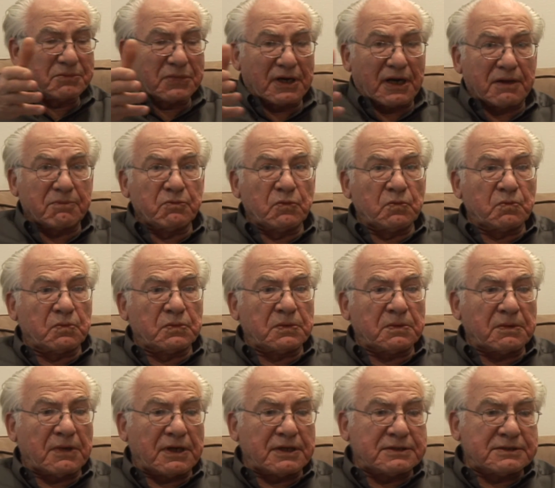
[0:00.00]
But I, in
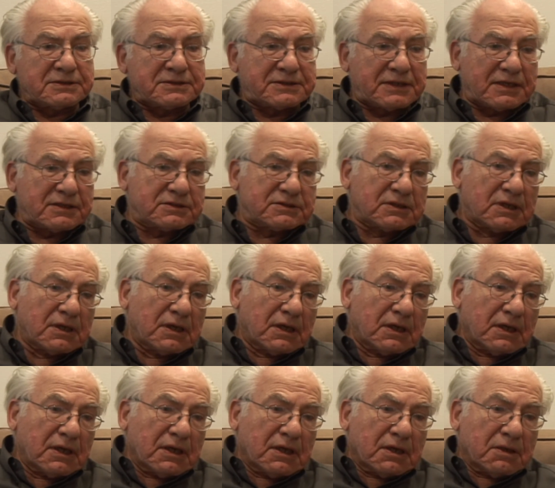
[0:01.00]
a sense,
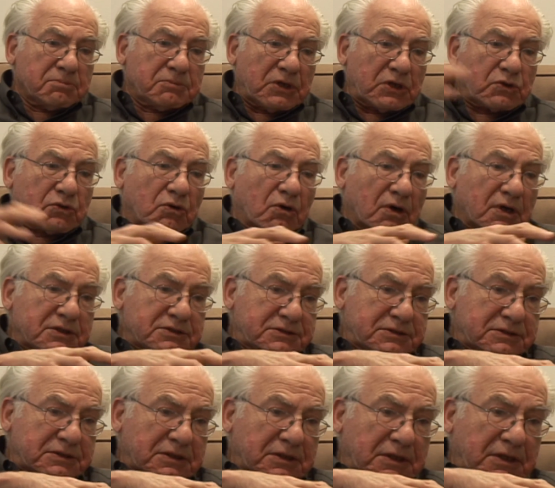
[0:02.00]

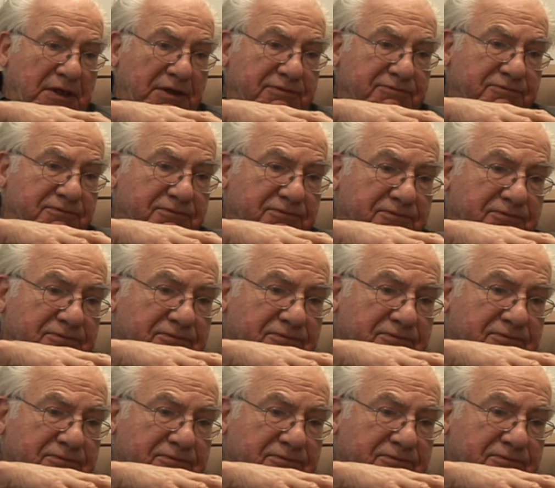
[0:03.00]
because of